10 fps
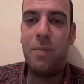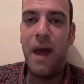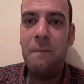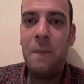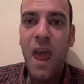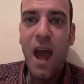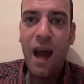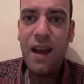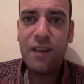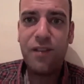A little bit.
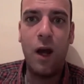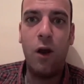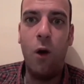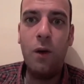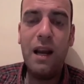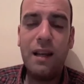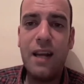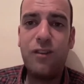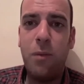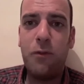And next thing I know, a little
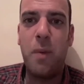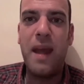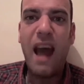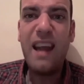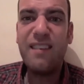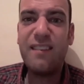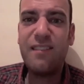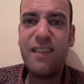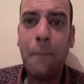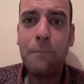kid's come up to me and he's
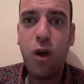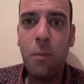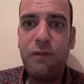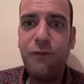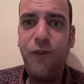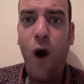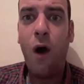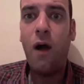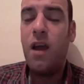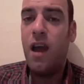stamped on my
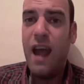foot.